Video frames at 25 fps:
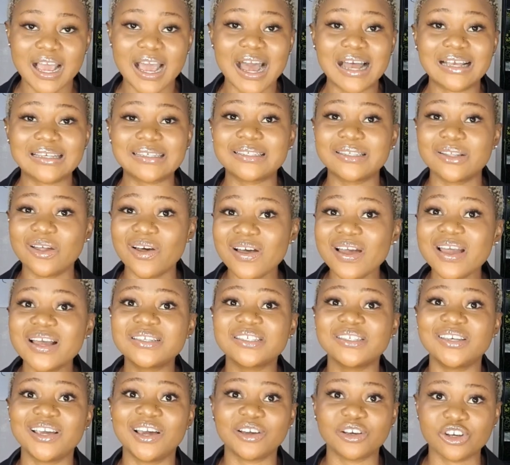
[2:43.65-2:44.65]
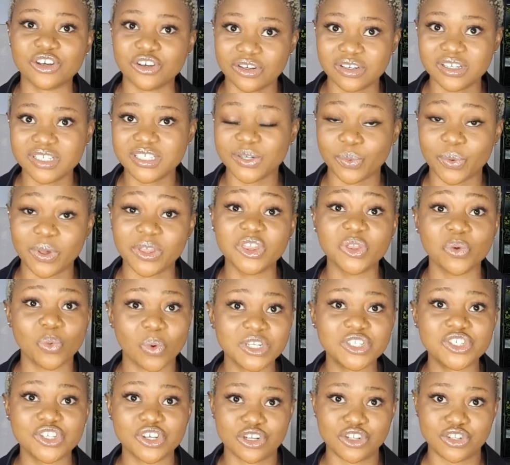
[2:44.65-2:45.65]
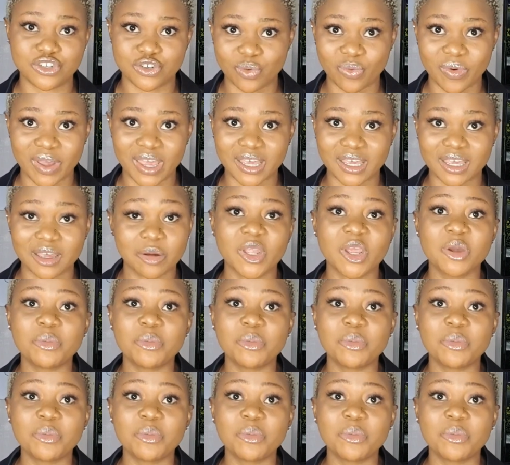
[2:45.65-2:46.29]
As long as you're good with what you're doing,